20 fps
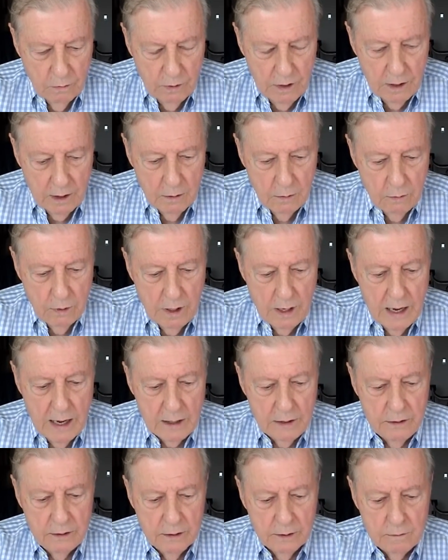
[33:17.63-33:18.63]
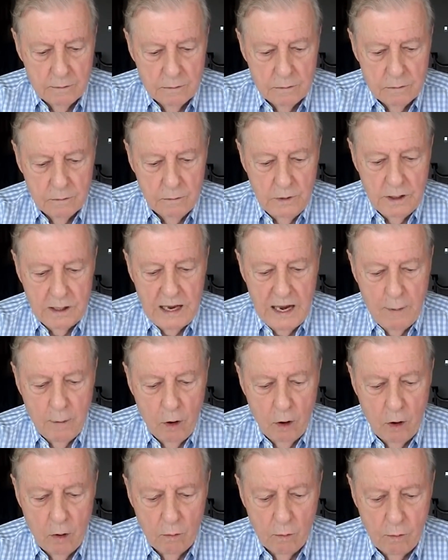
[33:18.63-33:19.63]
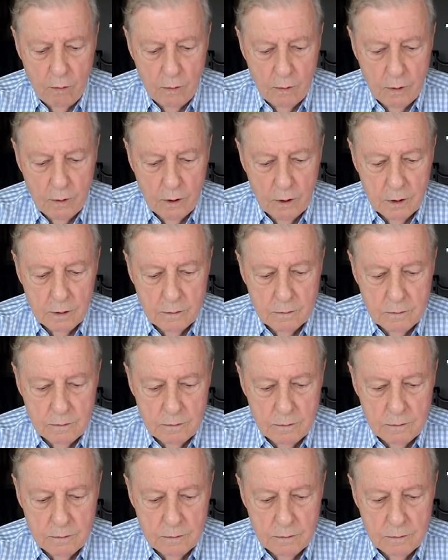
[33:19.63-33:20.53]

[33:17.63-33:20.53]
we, we, had, uh, we came home um,